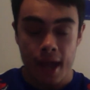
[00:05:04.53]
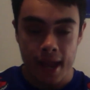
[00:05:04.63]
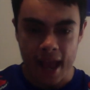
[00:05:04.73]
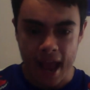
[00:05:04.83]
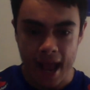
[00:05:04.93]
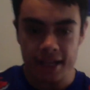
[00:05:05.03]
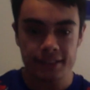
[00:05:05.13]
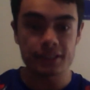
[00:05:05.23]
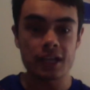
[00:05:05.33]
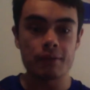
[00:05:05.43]
He
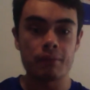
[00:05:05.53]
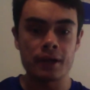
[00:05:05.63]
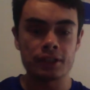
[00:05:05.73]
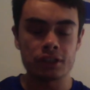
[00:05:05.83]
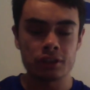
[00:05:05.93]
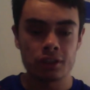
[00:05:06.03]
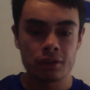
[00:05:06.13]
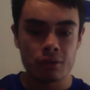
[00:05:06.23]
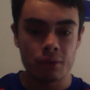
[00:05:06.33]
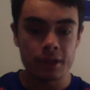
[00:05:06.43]
hasn't done much
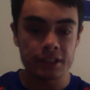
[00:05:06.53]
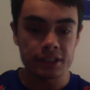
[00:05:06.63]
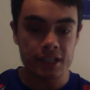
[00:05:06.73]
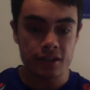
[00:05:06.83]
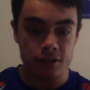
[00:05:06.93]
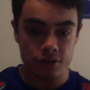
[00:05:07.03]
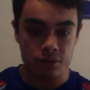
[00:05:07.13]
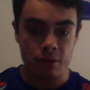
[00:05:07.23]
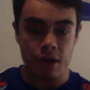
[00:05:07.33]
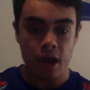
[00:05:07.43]
when he's needed
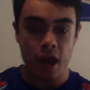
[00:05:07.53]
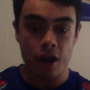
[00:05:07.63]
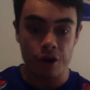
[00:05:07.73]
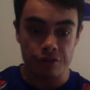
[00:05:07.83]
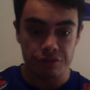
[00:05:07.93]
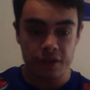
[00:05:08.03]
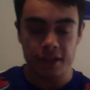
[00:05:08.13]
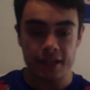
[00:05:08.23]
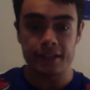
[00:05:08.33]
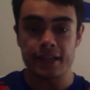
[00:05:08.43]
to, and I
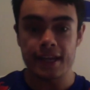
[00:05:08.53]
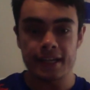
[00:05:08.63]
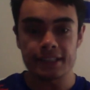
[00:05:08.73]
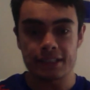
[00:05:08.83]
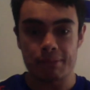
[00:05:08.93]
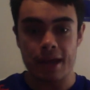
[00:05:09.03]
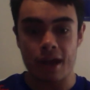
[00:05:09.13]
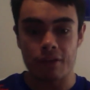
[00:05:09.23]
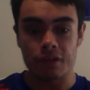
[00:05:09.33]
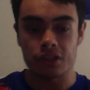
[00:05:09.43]
think he needs to
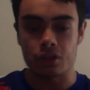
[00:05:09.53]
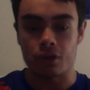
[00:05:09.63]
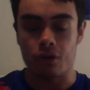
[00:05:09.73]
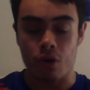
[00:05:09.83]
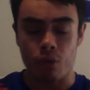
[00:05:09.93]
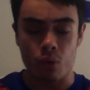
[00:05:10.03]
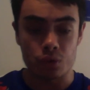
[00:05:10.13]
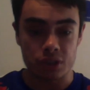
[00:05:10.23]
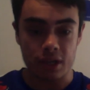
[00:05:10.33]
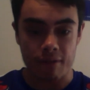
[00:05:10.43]
be out of the side
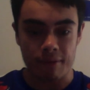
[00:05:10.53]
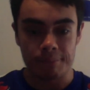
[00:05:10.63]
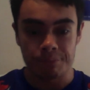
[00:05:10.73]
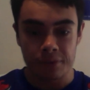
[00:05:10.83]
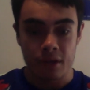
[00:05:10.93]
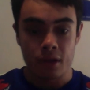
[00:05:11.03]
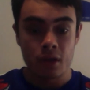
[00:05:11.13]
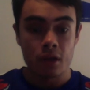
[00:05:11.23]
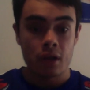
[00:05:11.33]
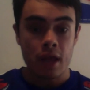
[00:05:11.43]
altogether.
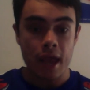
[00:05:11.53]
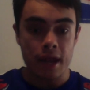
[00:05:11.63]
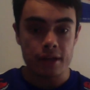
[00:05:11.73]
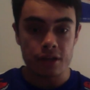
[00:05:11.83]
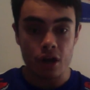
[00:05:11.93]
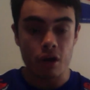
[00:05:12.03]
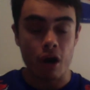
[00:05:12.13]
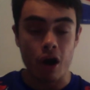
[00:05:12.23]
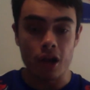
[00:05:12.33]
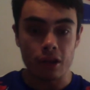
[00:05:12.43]
And, you
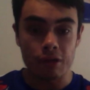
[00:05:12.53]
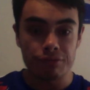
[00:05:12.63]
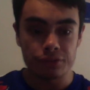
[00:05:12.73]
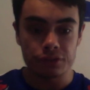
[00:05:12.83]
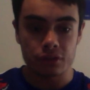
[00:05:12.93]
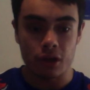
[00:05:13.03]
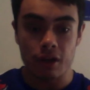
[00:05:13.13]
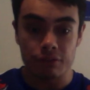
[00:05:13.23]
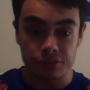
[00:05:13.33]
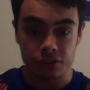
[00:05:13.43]
know, I love I
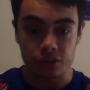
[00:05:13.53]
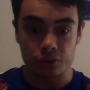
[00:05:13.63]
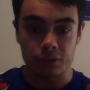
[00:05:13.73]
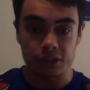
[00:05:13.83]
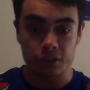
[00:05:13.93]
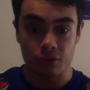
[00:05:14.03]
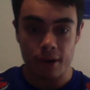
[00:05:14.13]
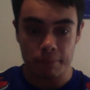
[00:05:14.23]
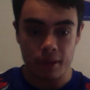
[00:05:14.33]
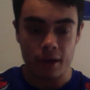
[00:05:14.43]
love Fusitua. He's a
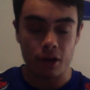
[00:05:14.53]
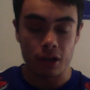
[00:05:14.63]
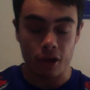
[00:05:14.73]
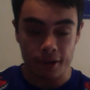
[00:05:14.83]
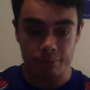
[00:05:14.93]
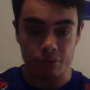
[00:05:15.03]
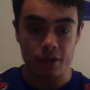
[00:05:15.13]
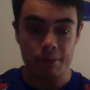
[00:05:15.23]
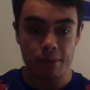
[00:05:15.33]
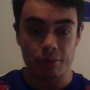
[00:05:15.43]
great player. I like him,
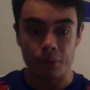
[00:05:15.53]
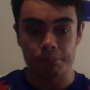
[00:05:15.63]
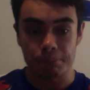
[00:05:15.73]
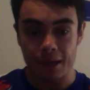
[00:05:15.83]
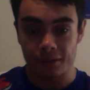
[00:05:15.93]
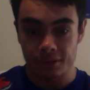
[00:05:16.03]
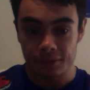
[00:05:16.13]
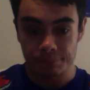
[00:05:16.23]
don't get me wrong. But